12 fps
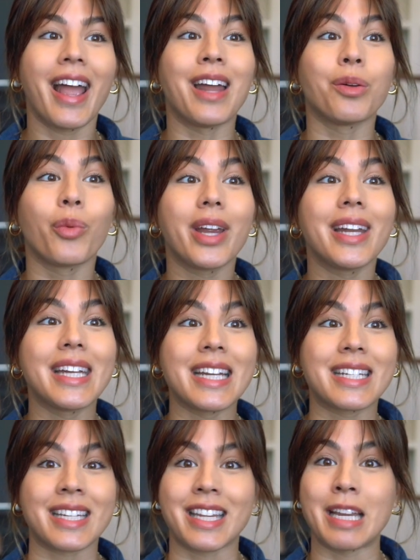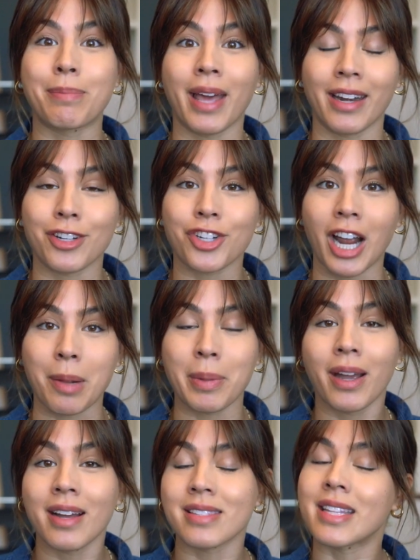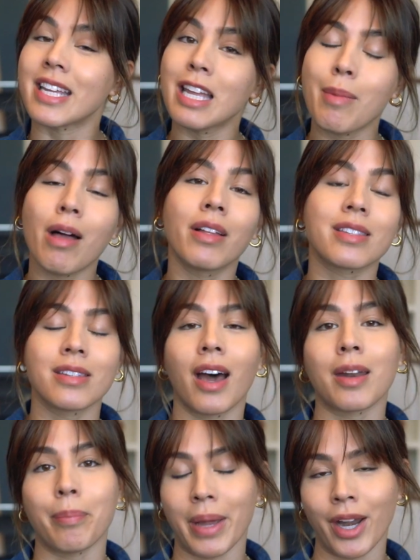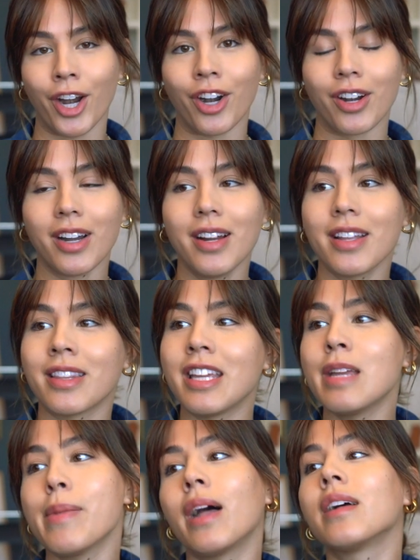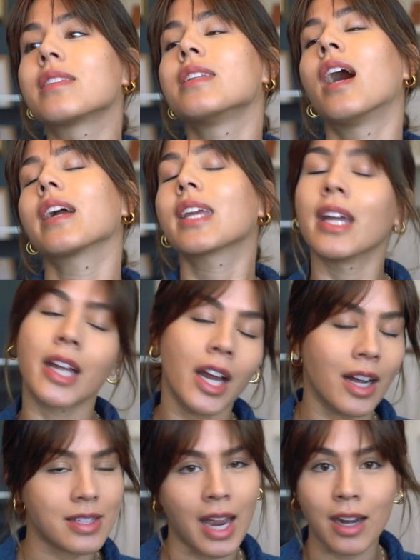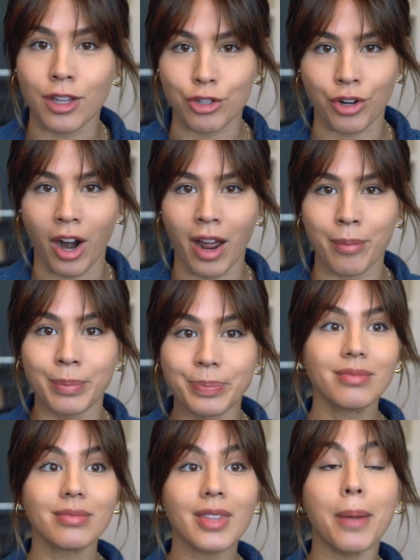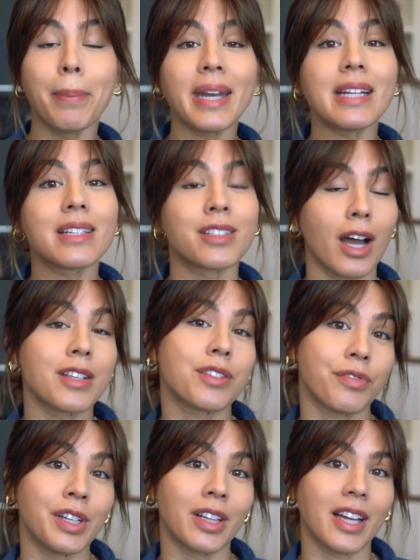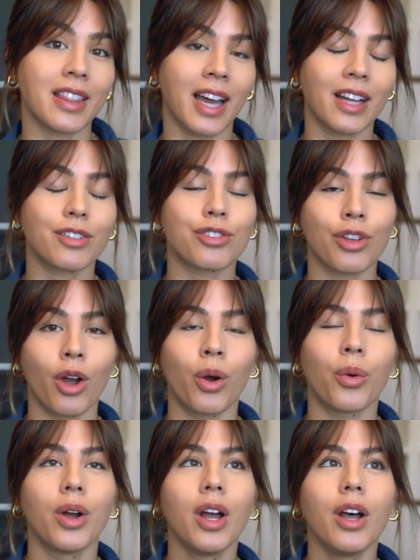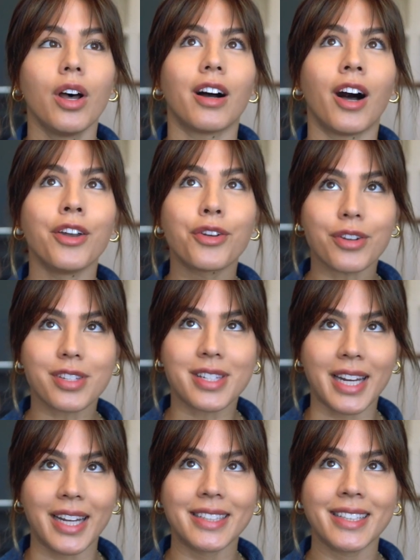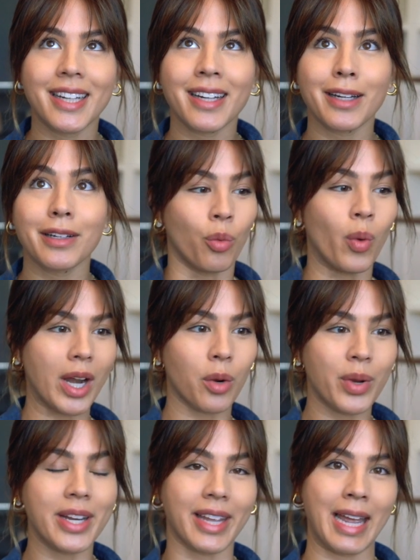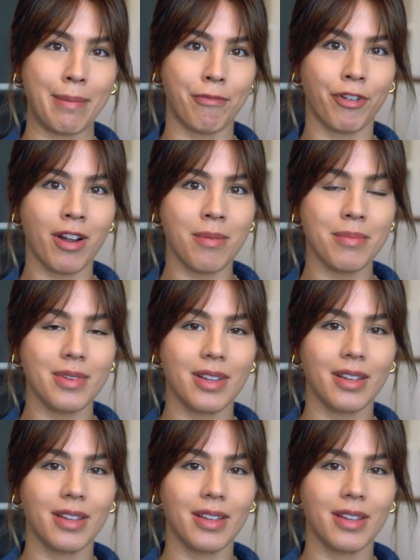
and we need to keep that in check because the email is not a bear. The email is not kicking us out of the tribe, but it does feel like that. So understanding where we came from